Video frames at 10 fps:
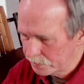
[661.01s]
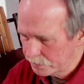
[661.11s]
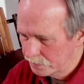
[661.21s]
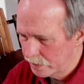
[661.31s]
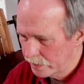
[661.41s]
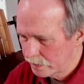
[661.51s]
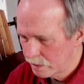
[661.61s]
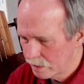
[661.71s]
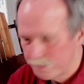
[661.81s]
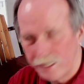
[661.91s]
light
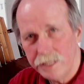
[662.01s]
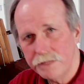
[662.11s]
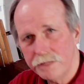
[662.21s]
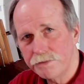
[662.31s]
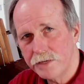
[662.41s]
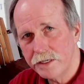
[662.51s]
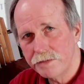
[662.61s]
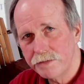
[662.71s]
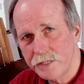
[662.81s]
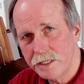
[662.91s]
coming in the front of the
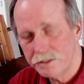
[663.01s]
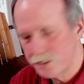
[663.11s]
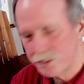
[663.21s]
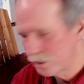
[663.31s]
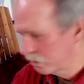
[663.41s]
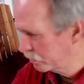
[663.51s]
telescope to